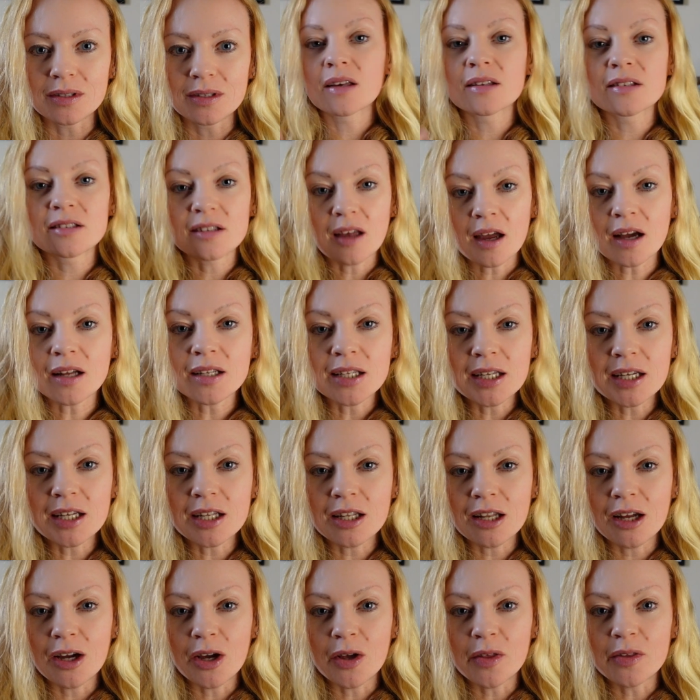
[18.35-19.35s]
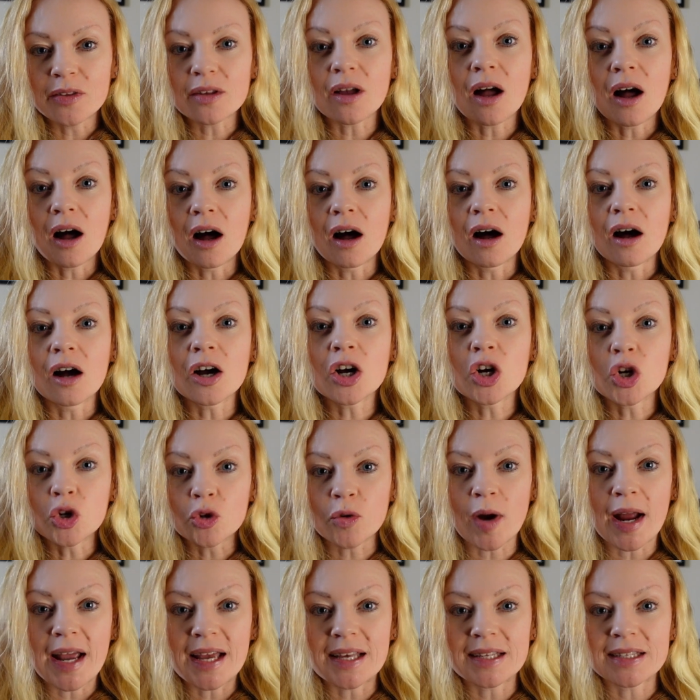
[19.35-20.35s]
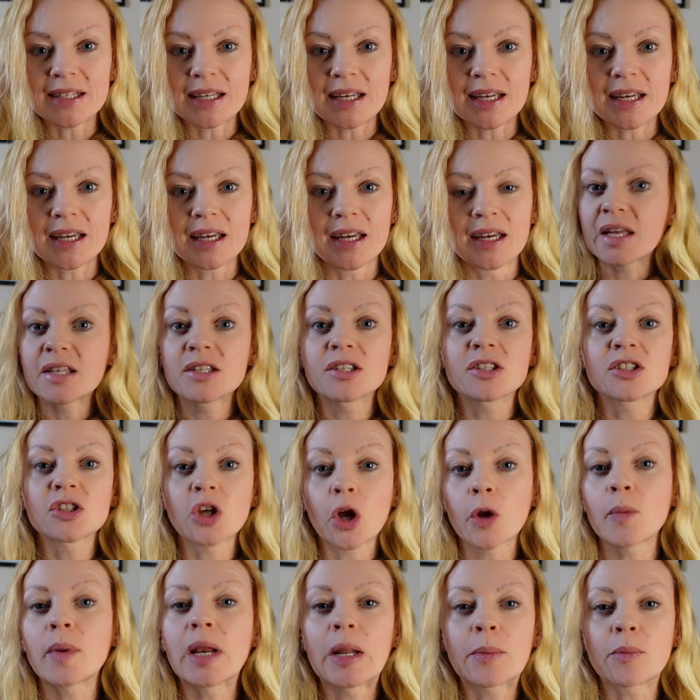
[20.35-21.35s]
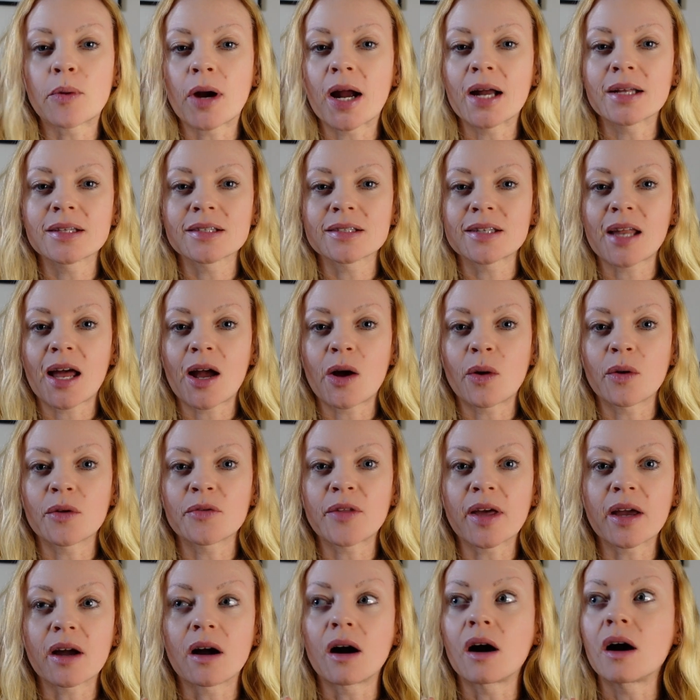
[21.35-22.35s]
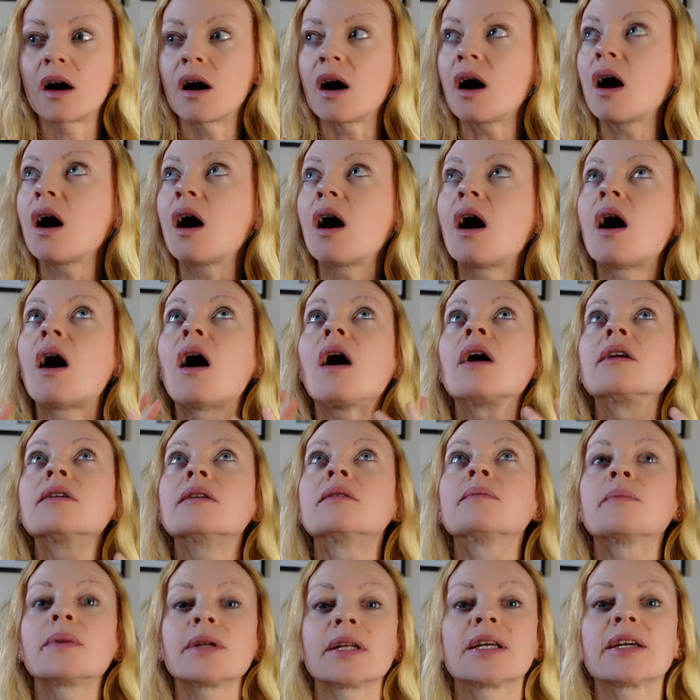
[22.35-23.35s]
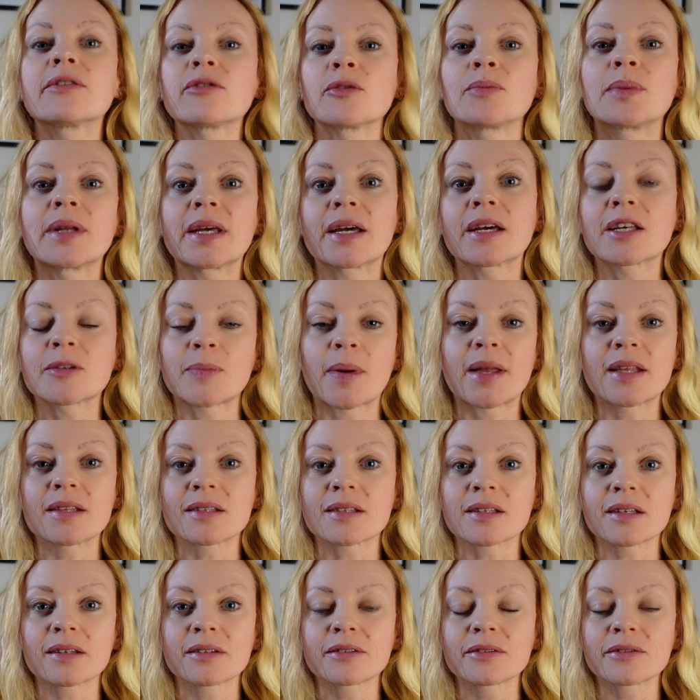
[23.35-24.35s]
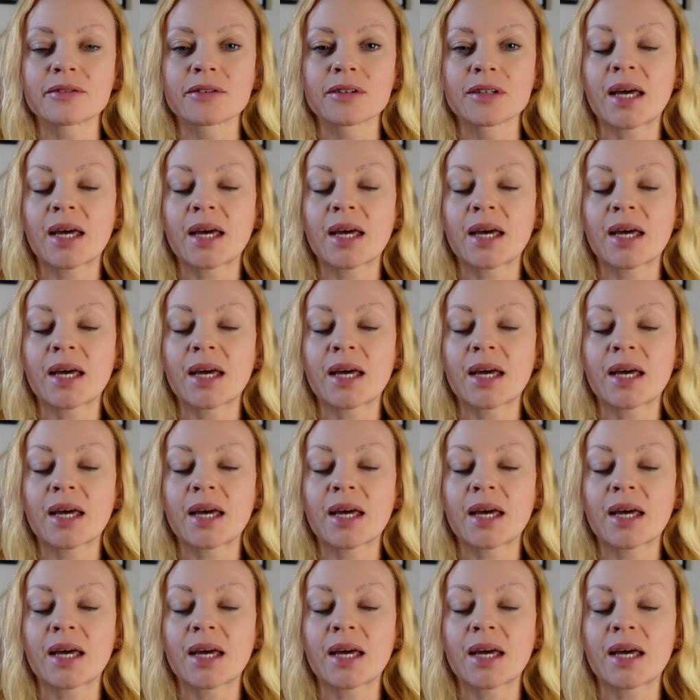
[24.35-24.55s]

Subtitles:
Cycling clothes are crazy. In so many brands now, they are unbelievably expensive.